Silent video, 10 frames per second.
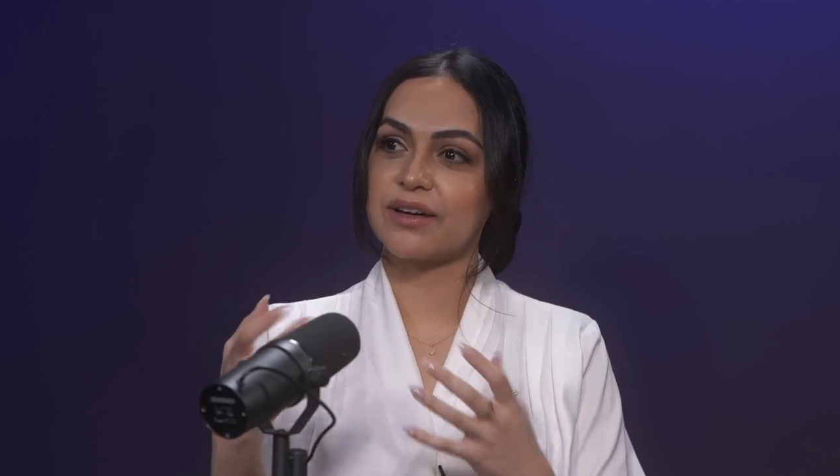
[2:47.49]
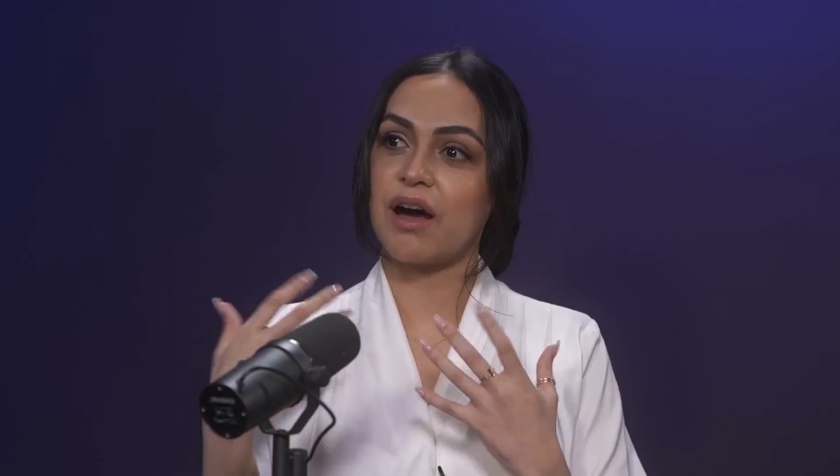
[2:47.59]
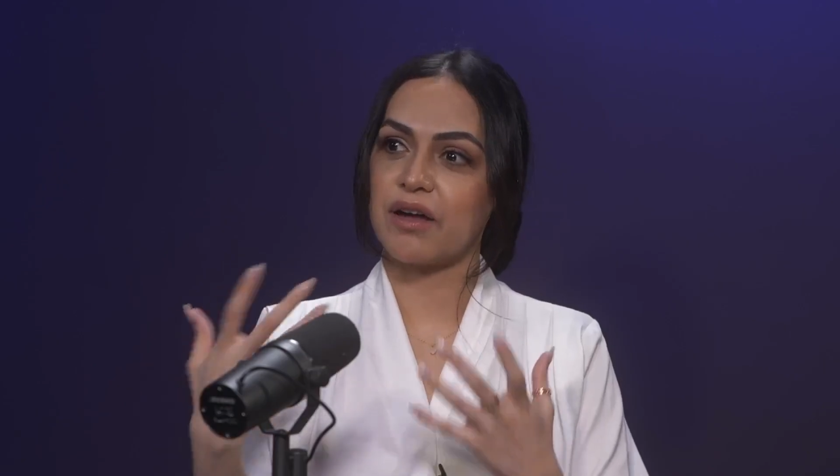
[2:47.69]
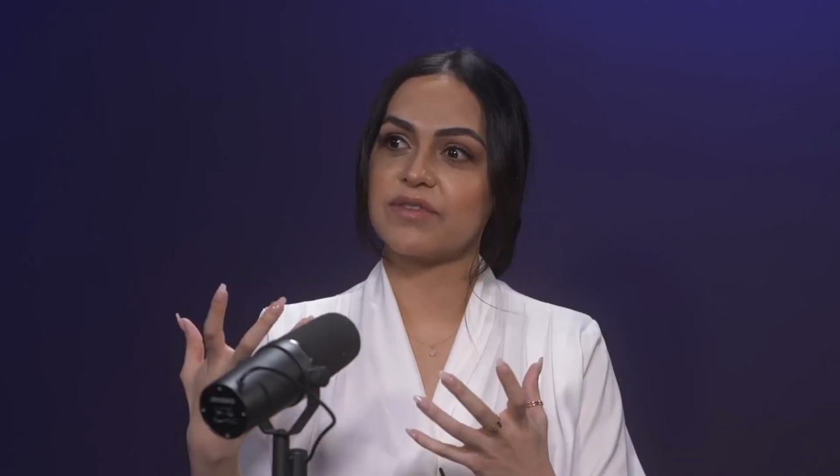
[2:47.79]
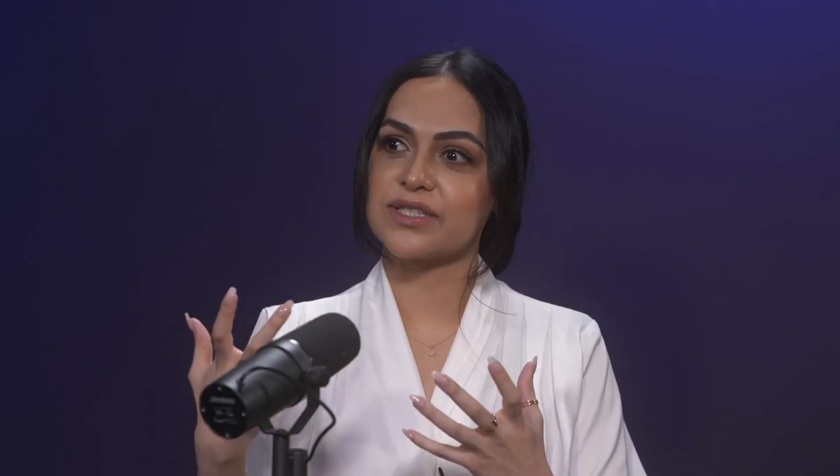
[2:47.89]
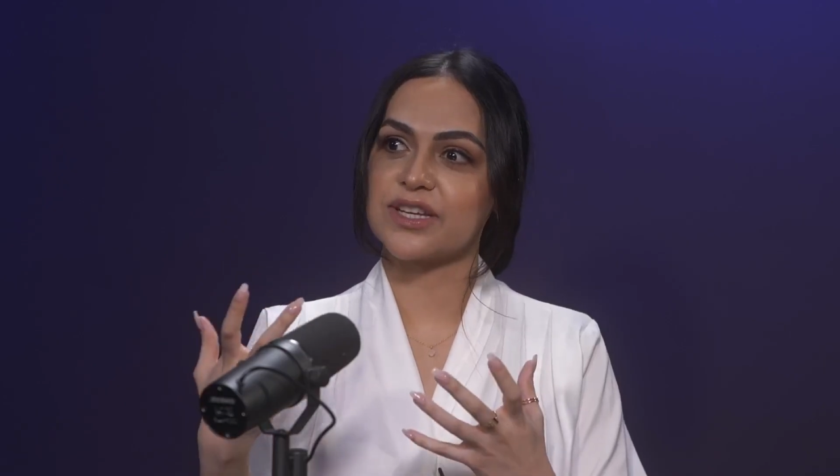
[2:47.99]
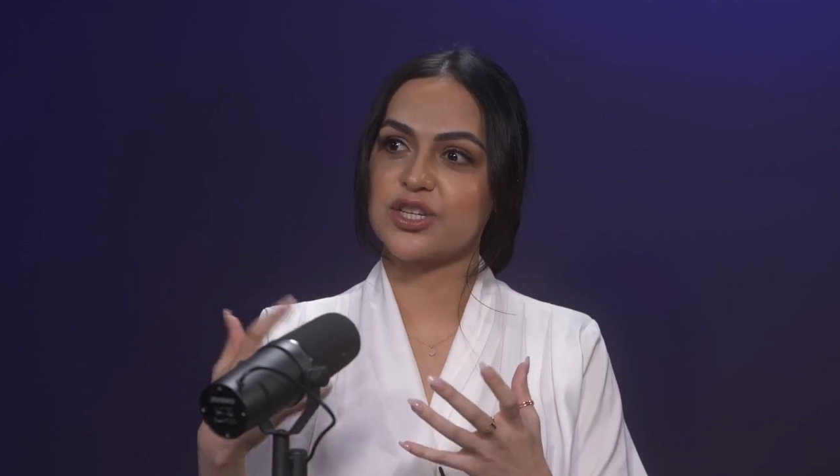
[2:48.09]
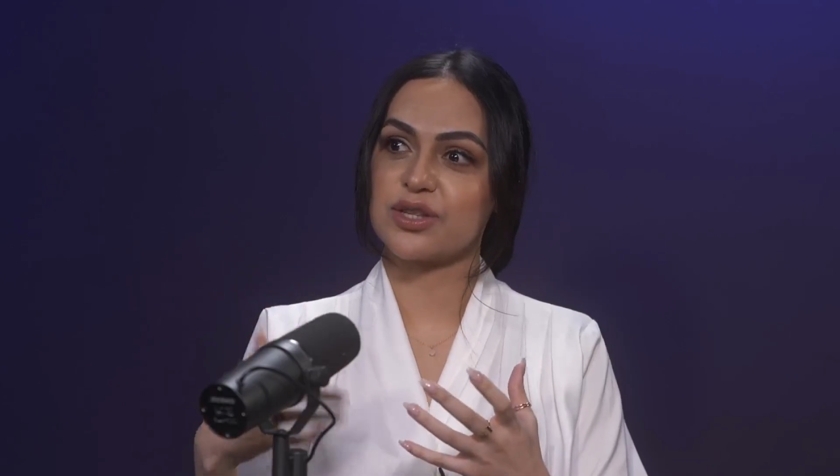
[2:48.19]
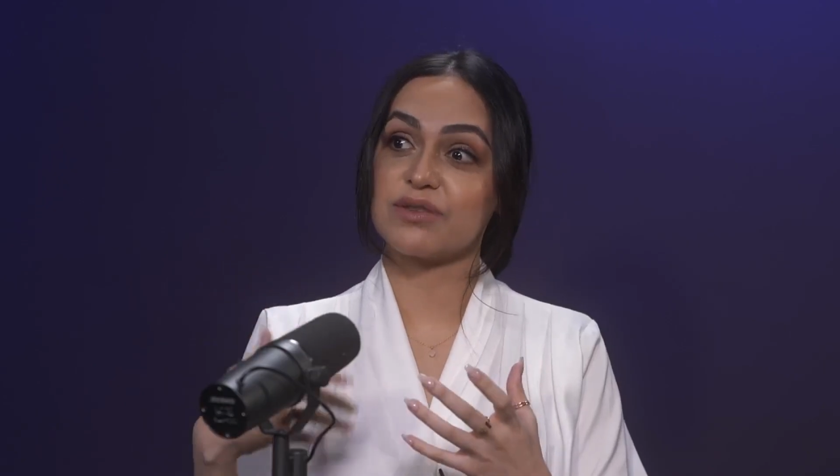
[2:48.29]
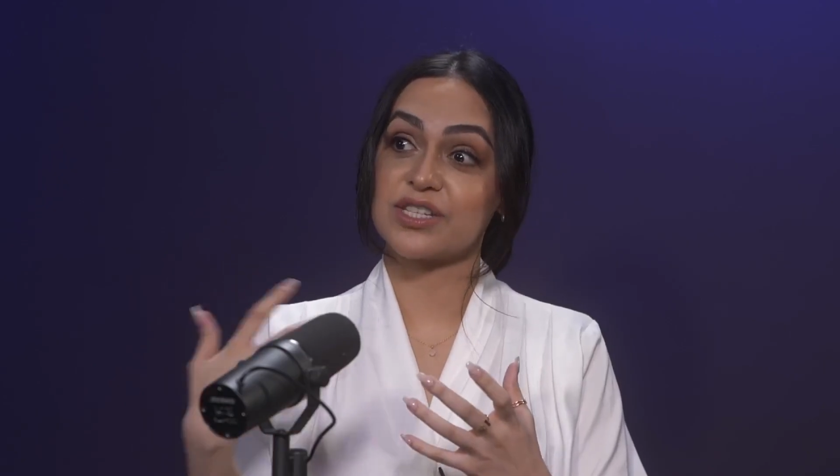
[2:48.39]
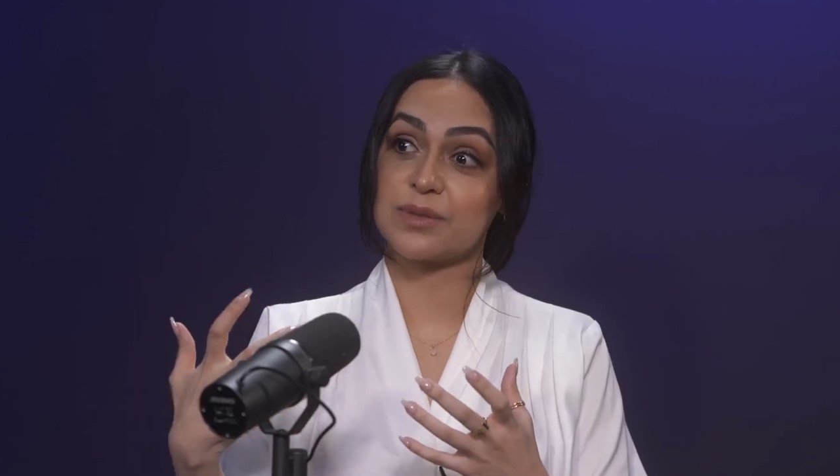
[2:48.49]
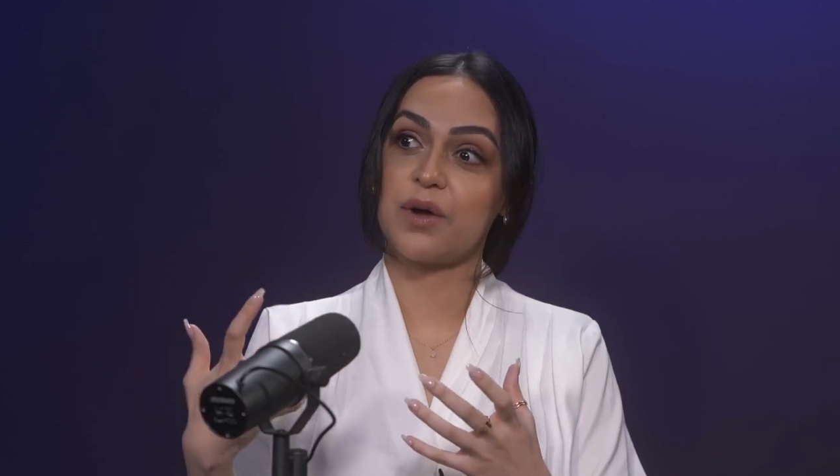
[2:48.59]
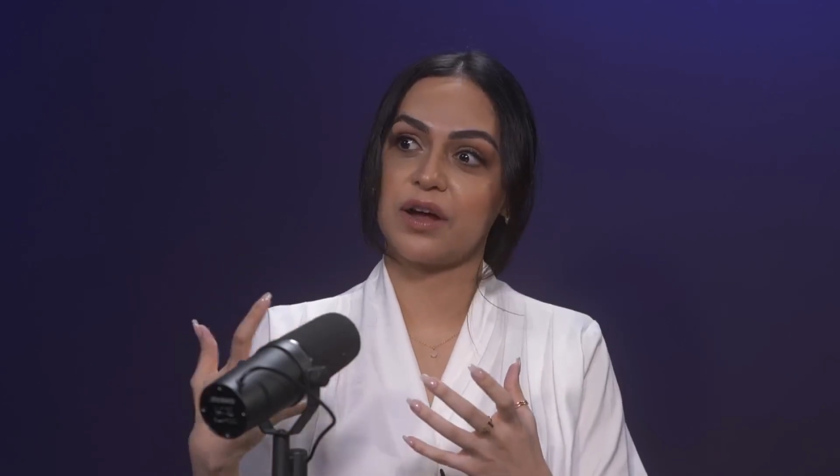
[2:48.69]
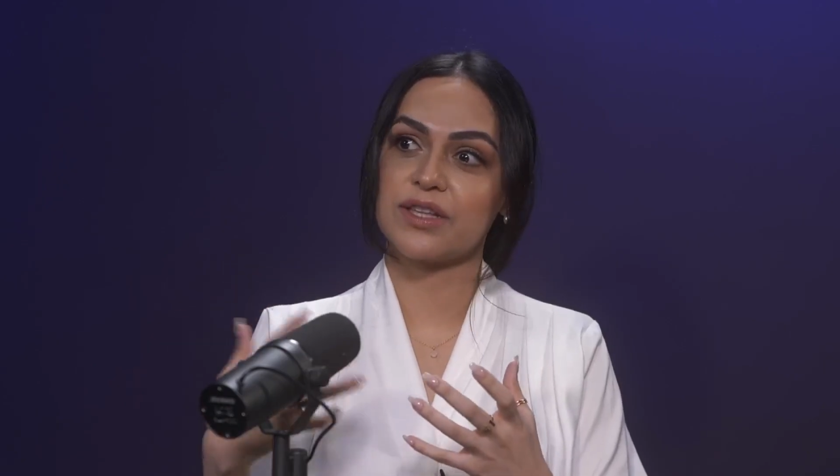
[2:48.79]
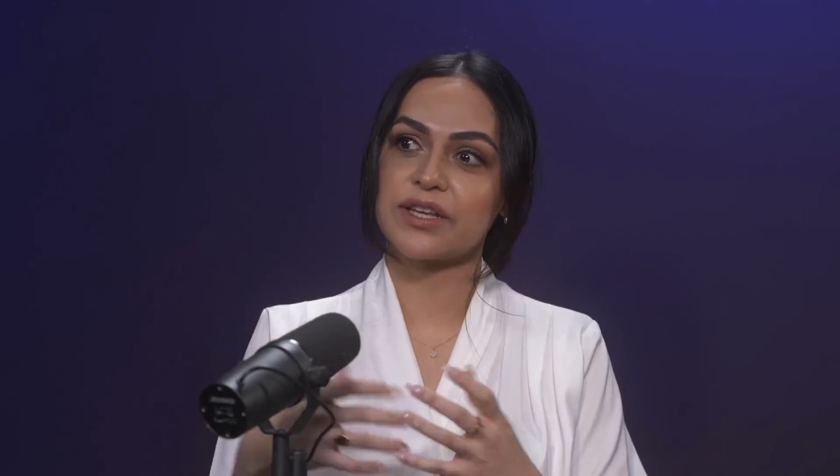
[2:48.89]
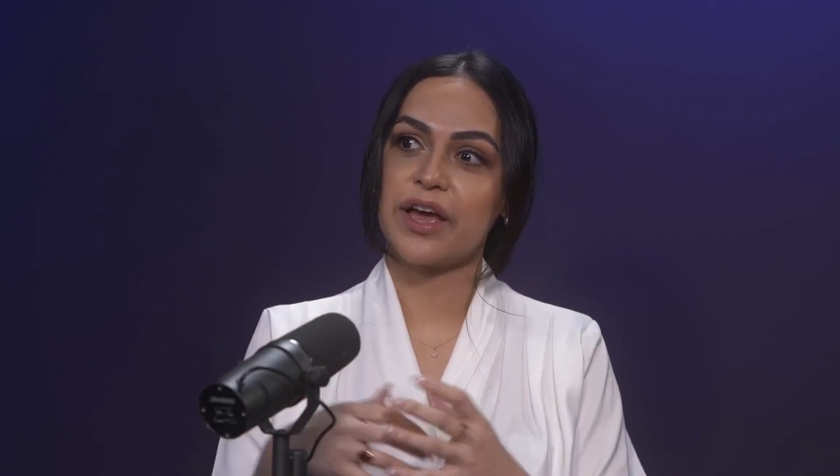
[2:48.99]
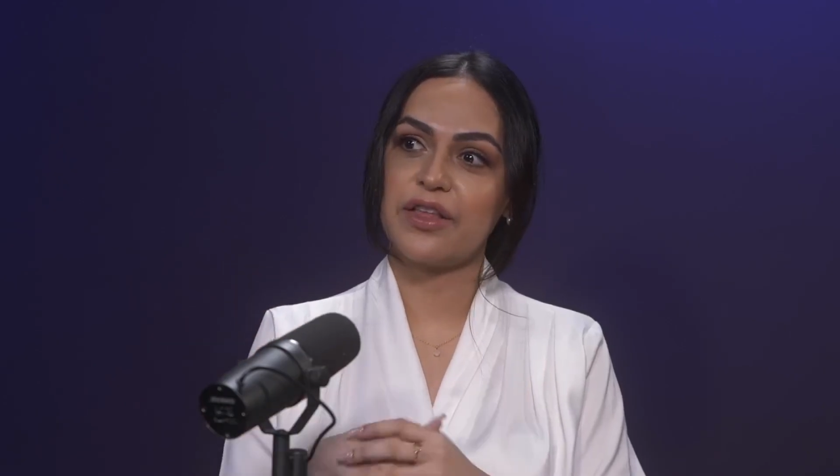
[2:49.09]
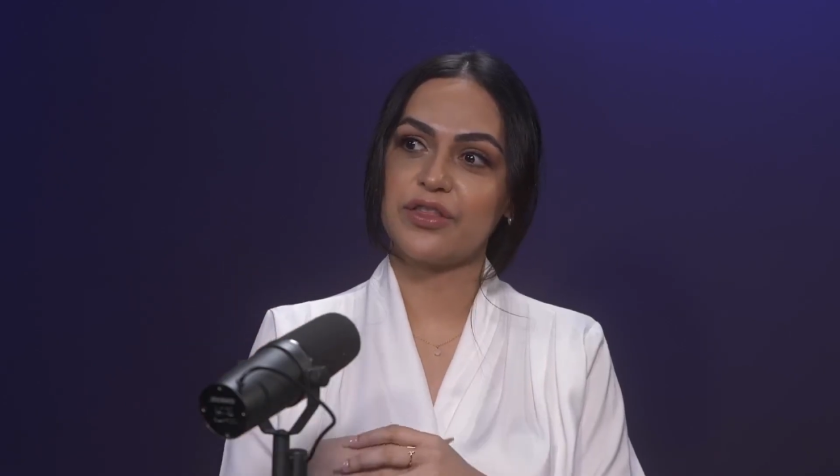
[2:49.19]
conversation, the response